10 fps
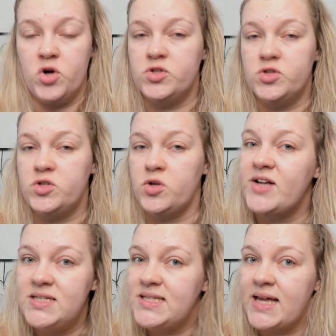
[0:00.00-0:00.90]
So I
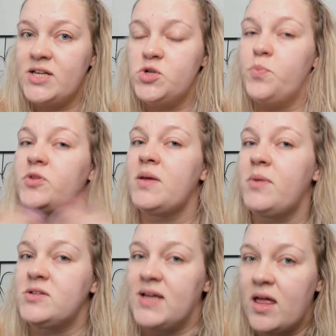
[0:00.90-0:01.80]
decided to put
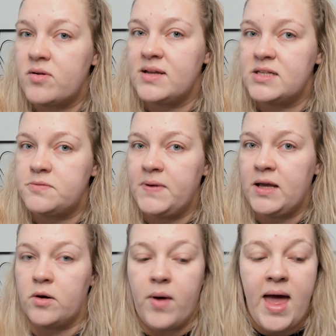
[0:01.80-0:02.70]
them all together in this
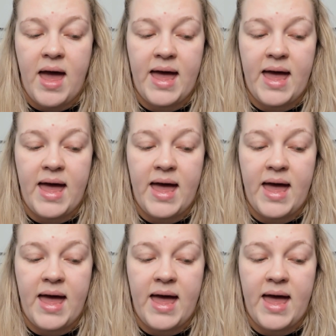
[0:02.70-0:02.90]
video